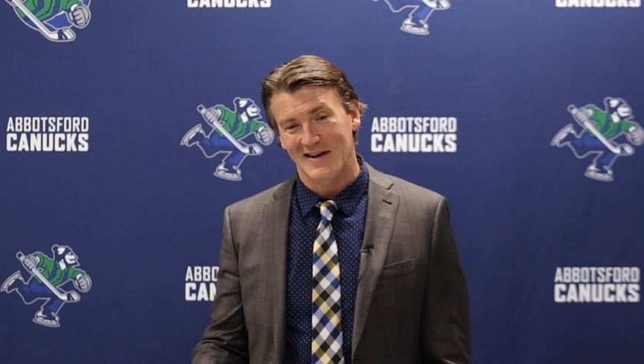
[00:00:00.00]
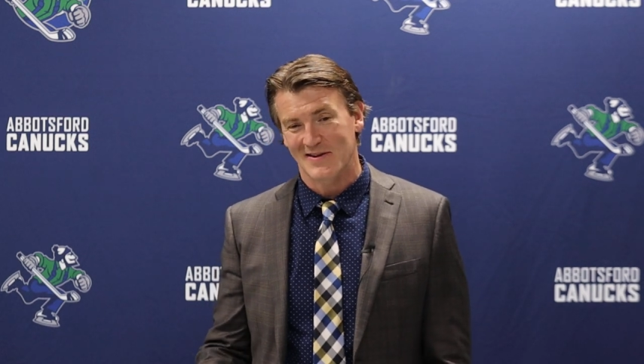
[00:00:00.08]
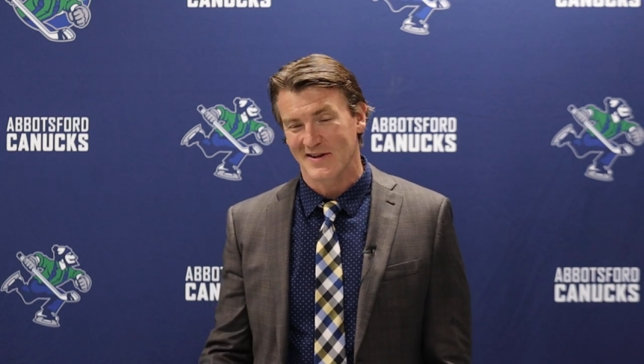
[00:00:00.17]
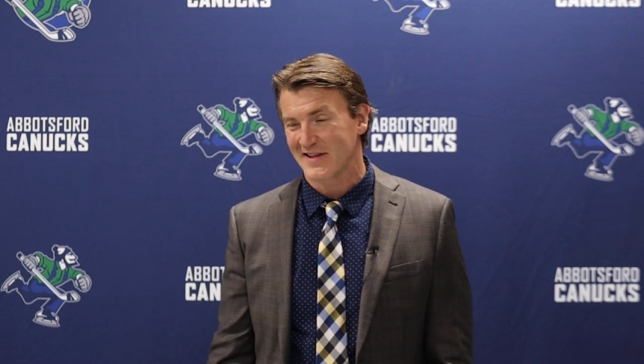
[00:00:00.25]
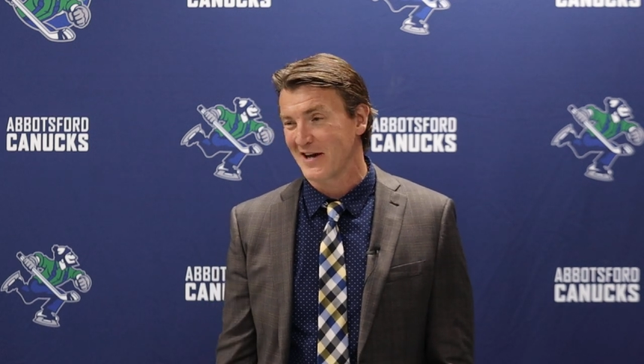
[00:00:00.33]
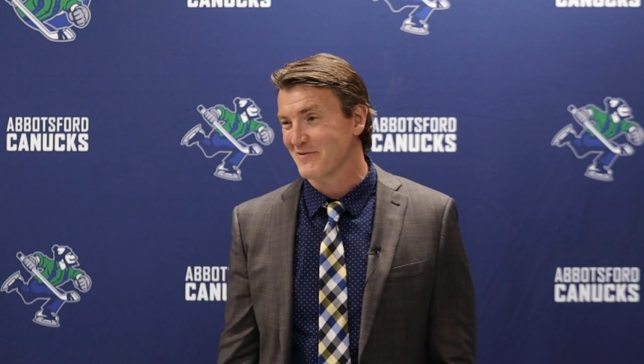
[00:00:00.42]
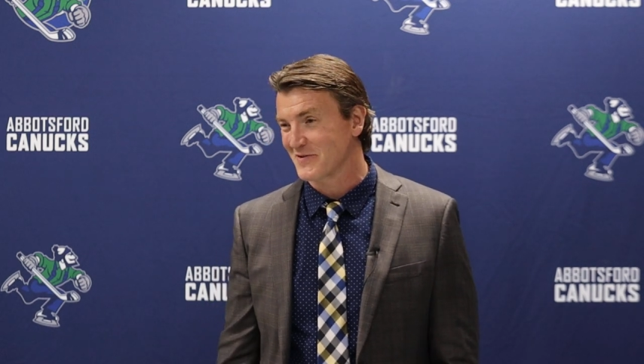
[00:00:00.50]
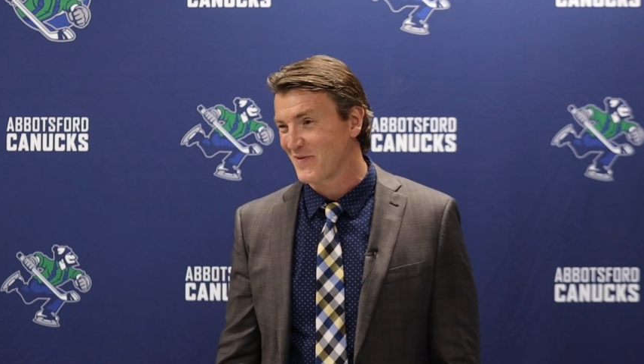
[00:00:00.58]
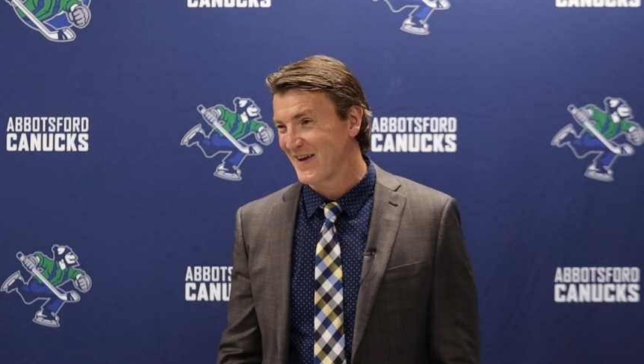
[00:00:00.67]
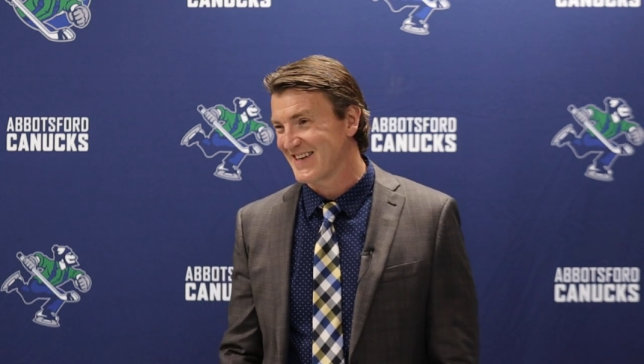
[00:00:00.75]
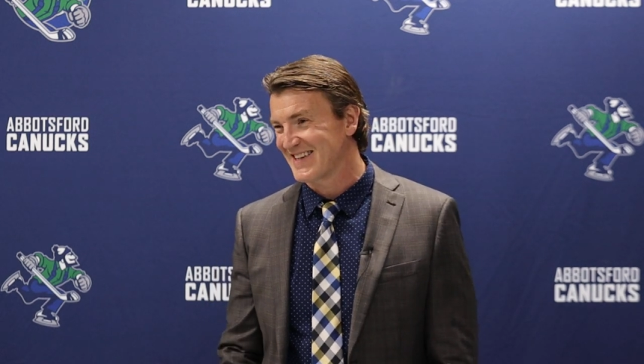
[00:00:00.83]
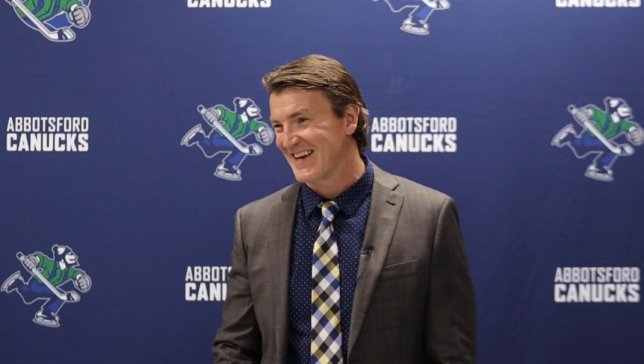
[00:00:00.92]
I thought that was
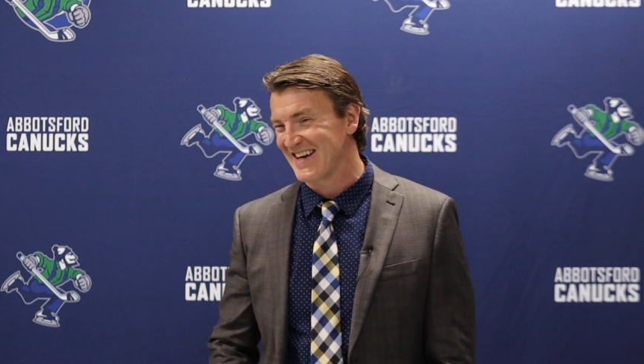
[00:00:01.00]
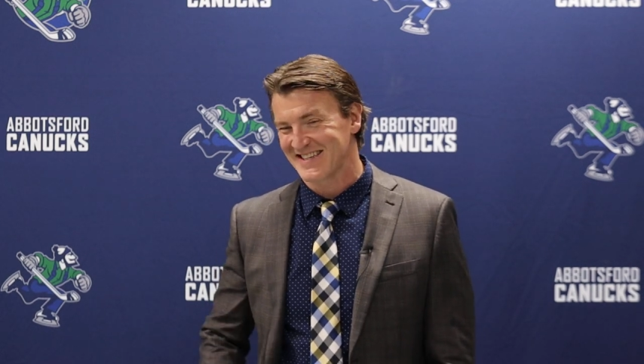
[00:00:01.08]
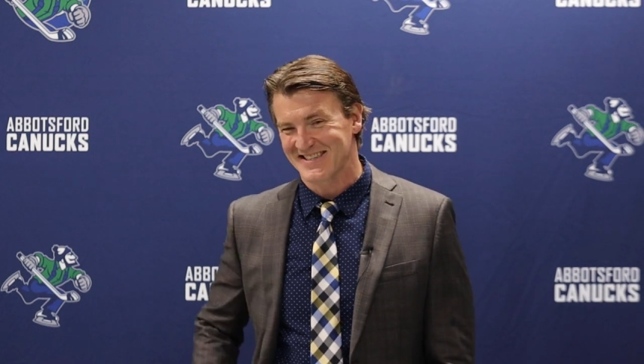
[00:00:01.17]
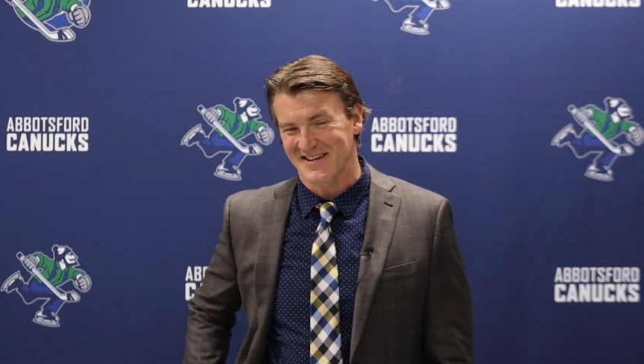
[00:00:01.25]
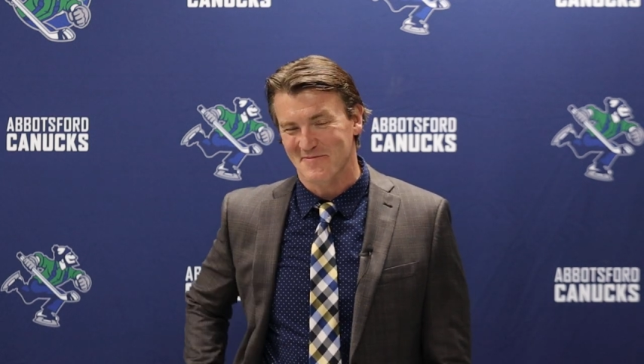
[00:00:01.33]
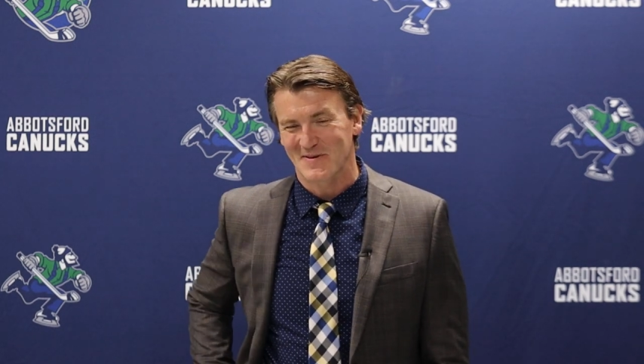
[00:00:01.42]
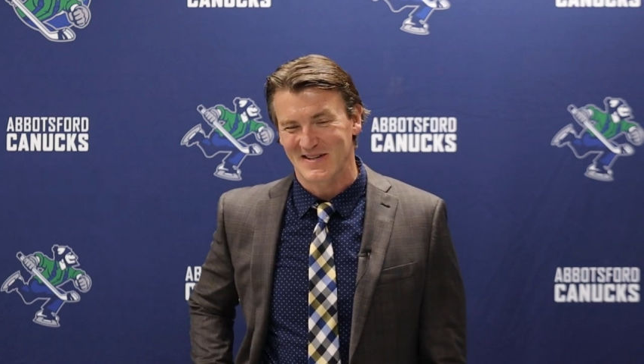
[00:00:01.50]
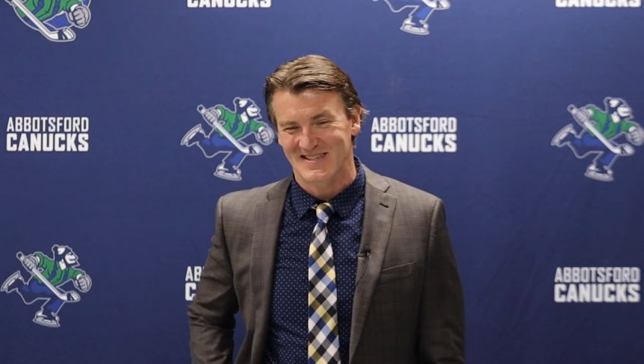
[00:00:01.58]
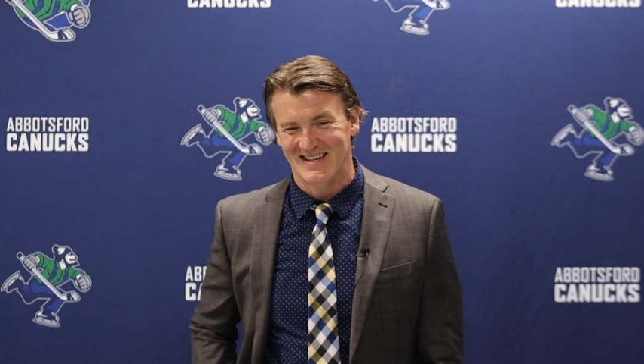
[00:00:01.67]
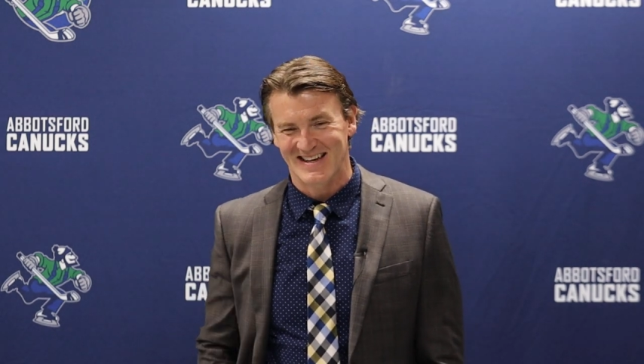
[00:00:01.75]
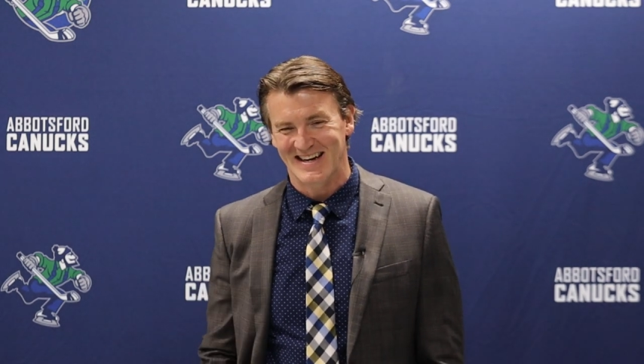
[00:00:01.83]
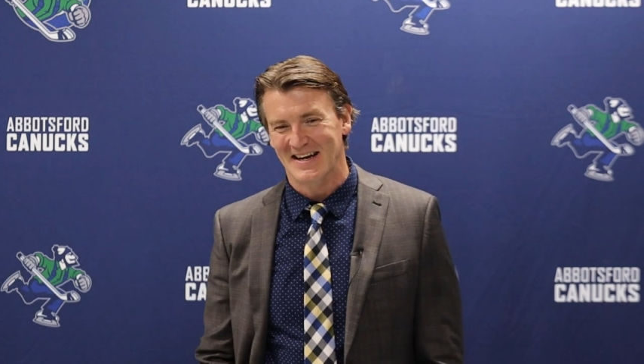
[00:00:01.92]
fantastic. Yeah.
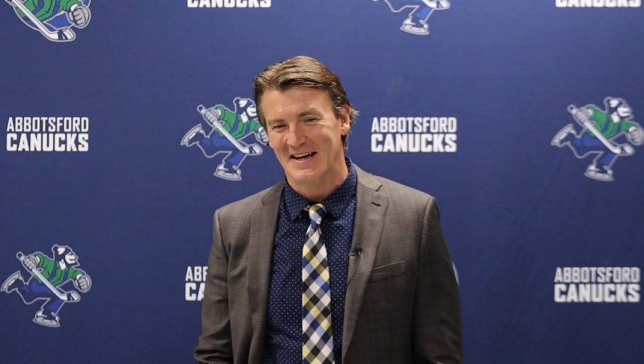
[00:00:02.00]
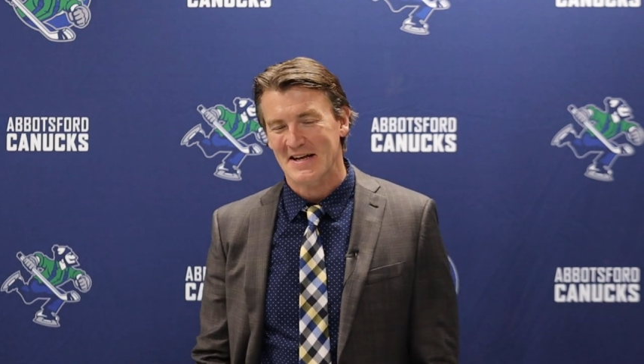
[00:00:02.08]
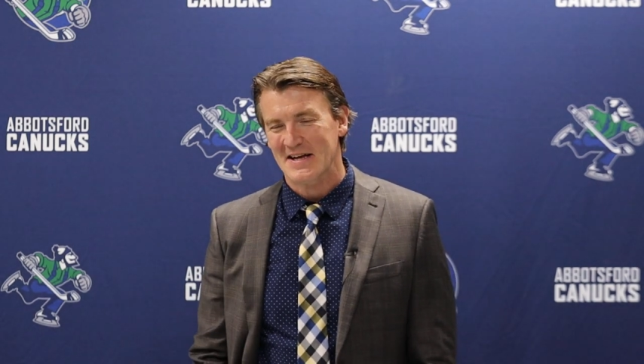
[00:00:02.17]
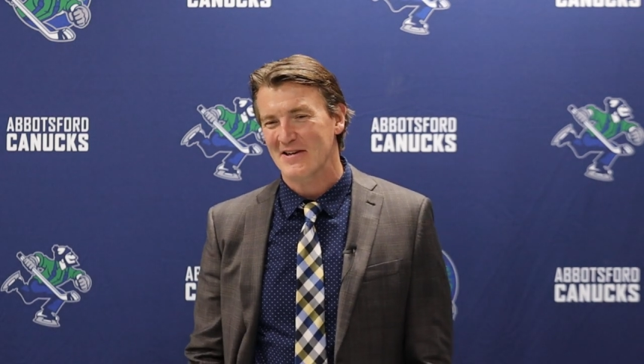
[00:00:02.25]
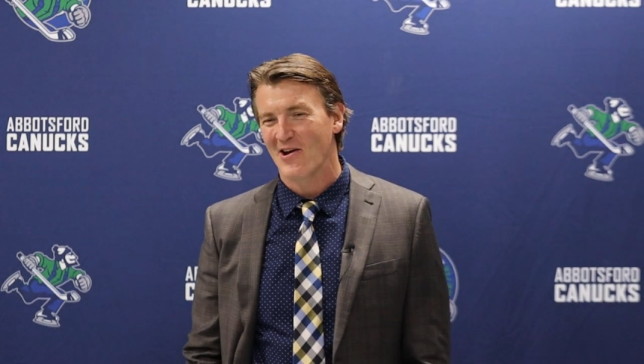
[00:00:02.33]
But